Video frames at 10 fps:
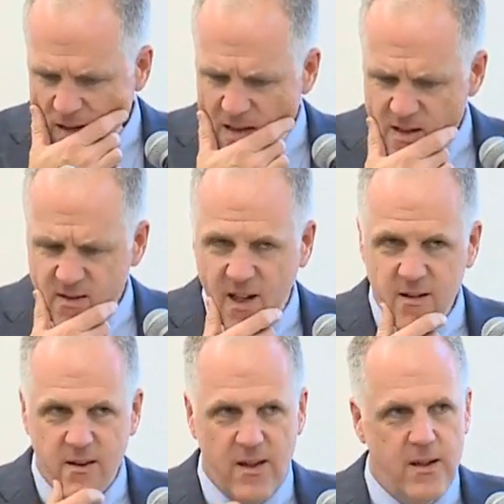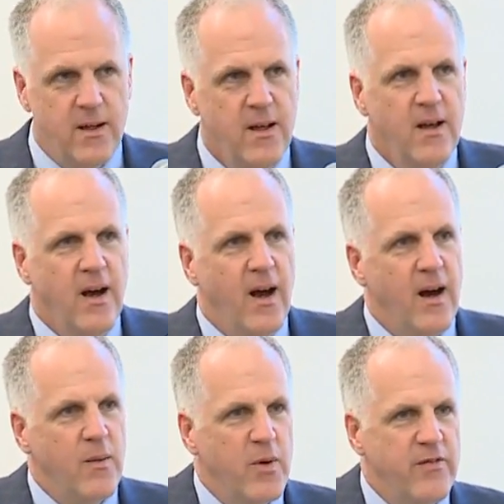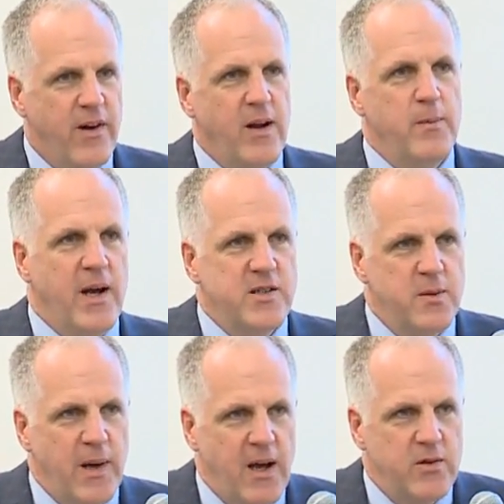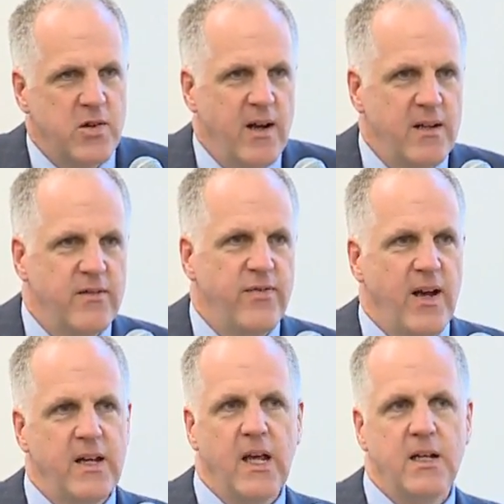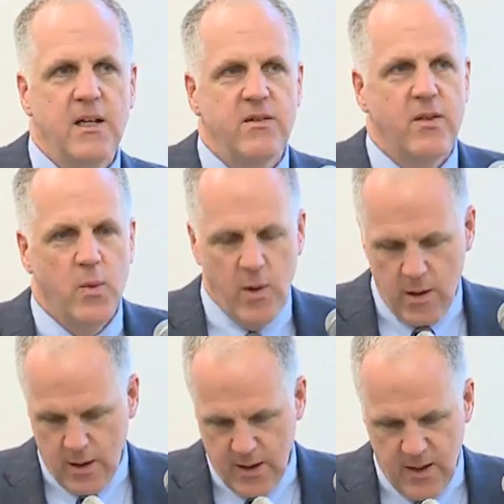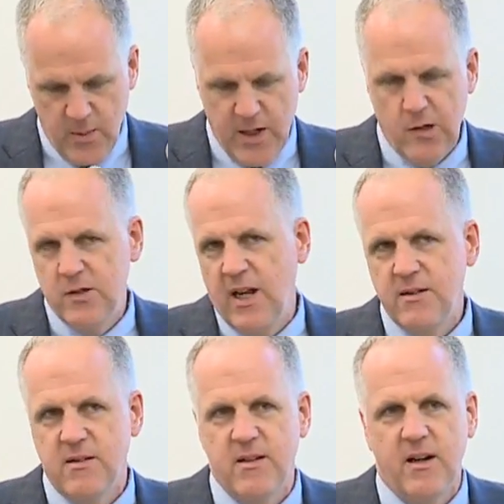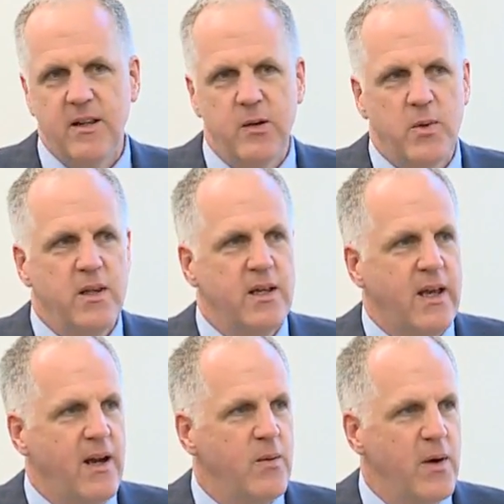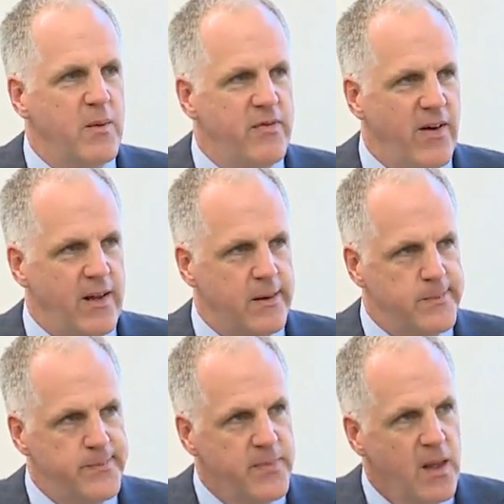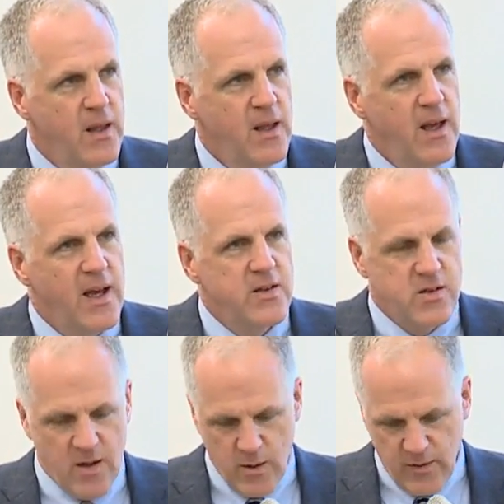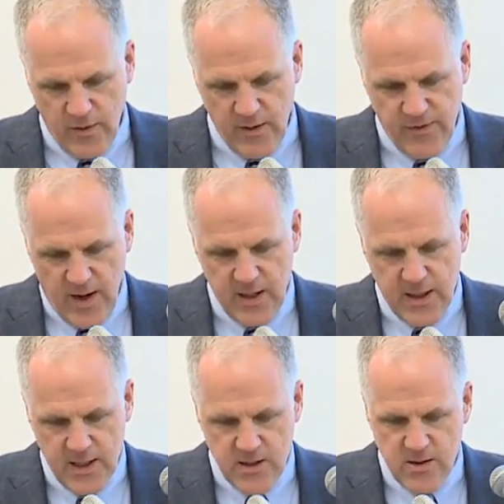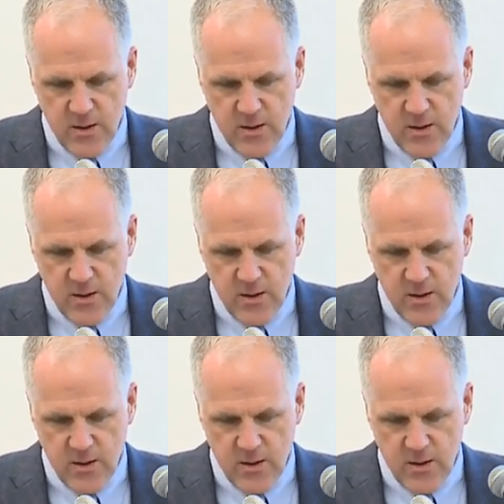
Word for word: in the sense that uh, we're very much about trying to find ideas that work, and we don't necessarily really care where we find them. And so if we find things